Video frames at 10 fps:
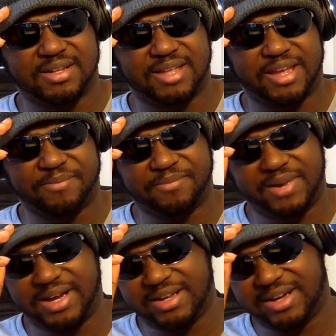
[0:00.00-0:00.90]
Like,
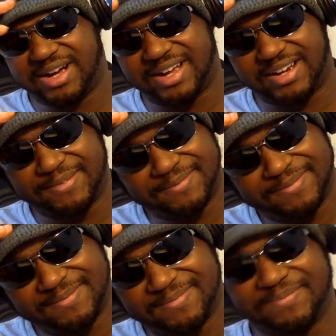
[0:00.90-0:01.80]
my God.
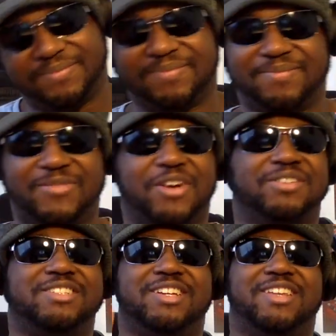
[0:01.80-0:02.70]

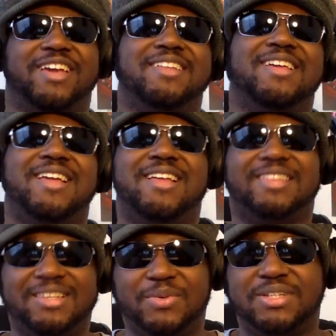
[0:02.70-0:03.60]
Oh, shit, like,
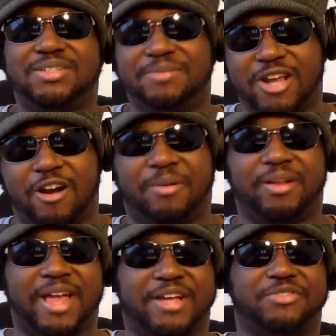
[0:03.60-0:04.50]
this was some
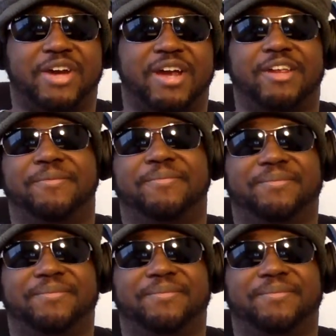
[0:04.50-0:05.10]
terrible ass writing.